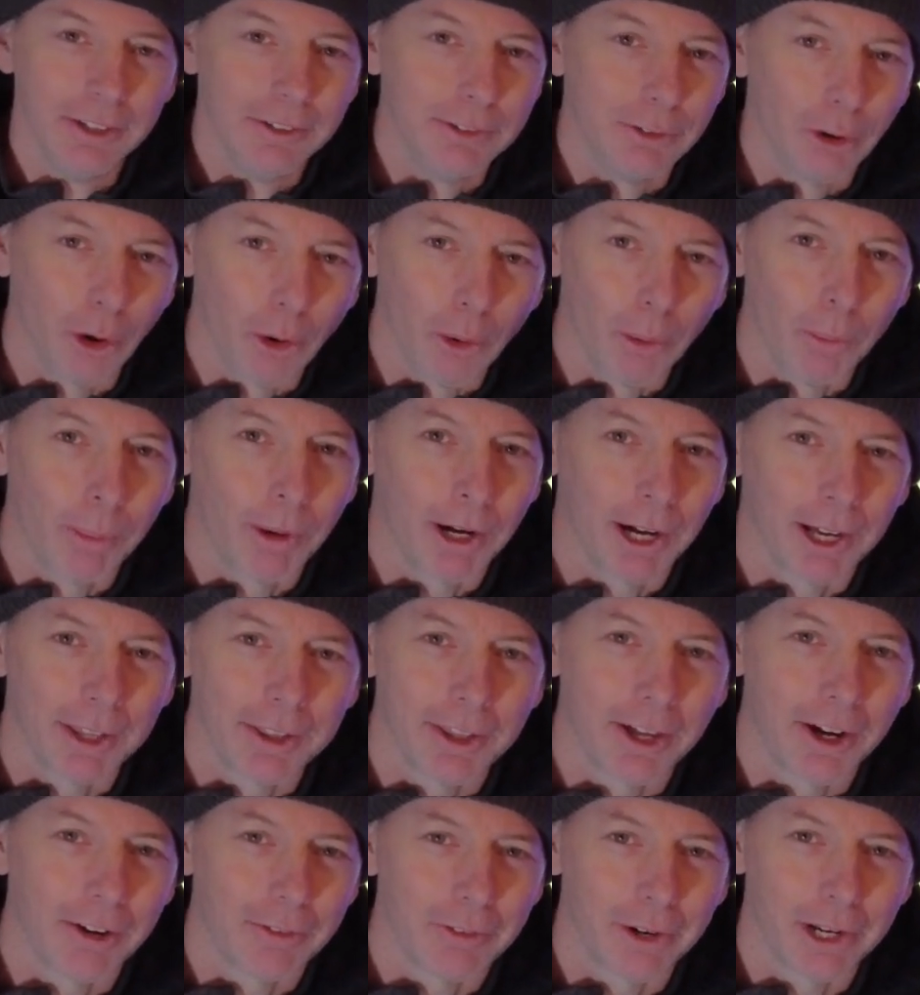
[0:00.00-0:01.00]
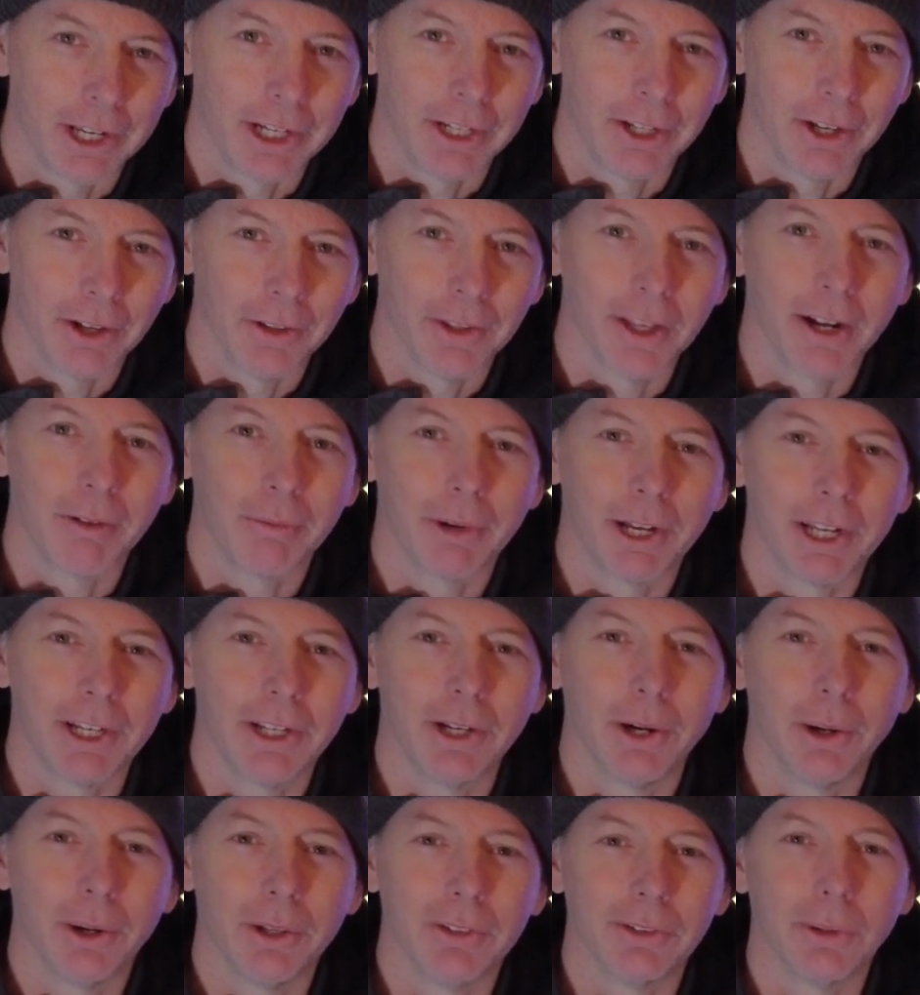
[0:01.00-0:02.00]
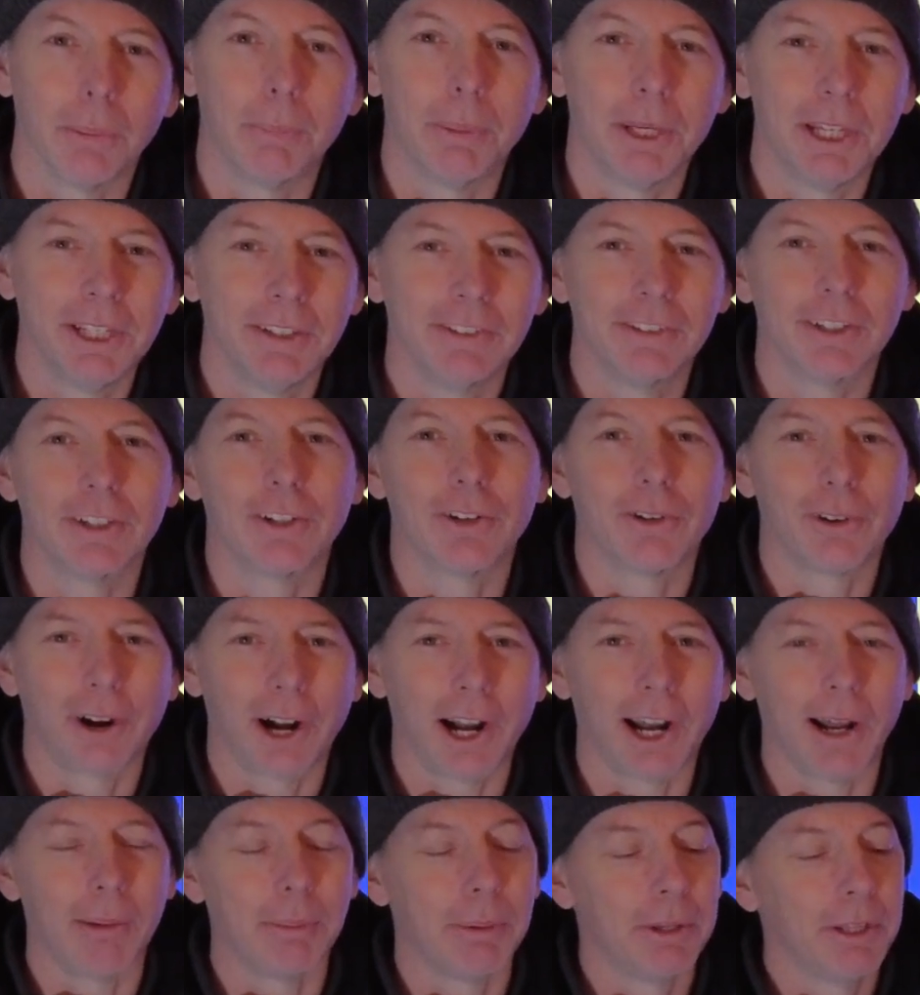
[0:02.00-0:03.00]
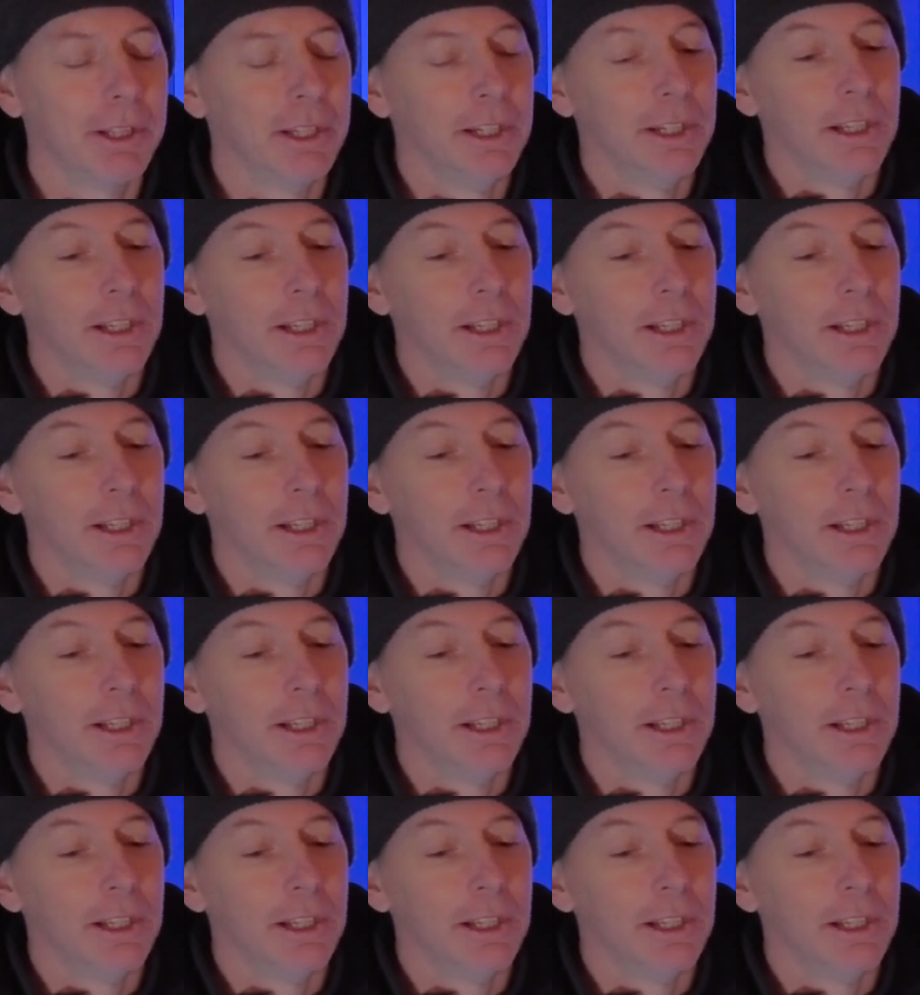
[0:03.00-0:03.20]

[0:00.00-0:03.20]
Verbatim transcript: don't buy that radio. That radio is a piece of crap."